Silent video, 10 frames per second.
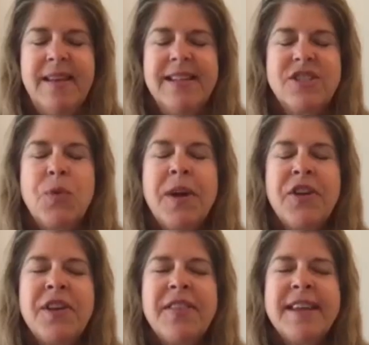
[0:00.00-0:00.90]
So I want
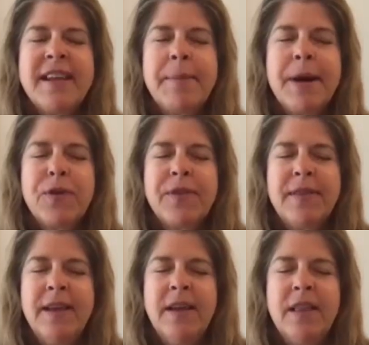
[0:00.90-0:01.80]
you to think about
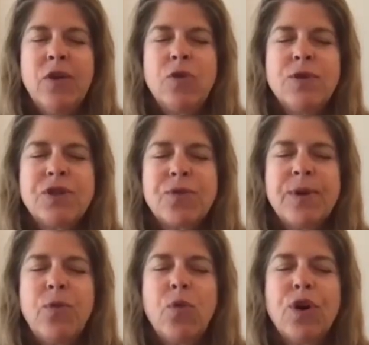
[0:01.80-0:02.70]
those
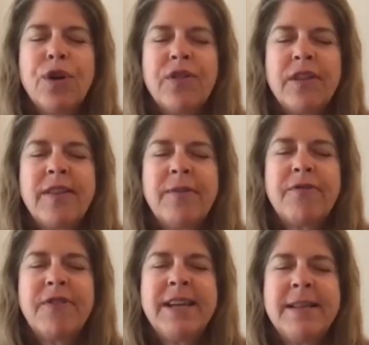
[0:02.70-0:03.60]
three words and then
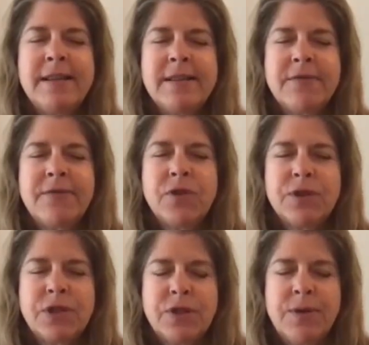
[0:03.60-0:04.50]
feelings of
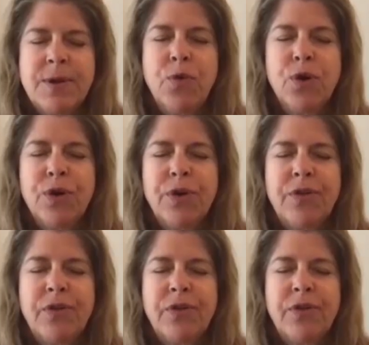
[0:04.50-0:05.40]
those three
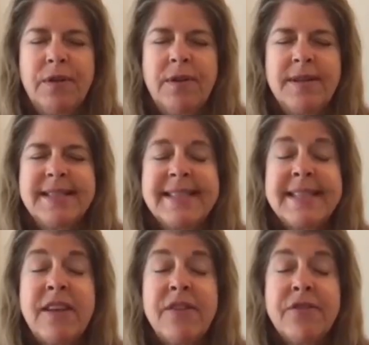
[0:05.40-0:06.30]
words.
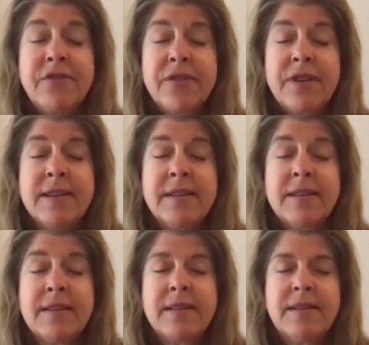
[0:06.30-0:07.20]
Safe,
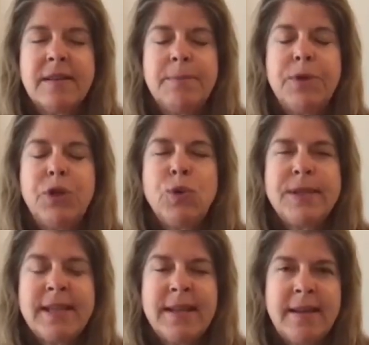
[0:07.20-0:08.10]

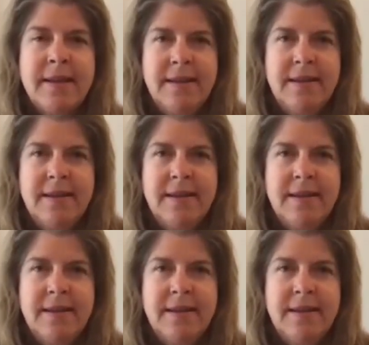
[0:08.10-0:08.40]
beauty,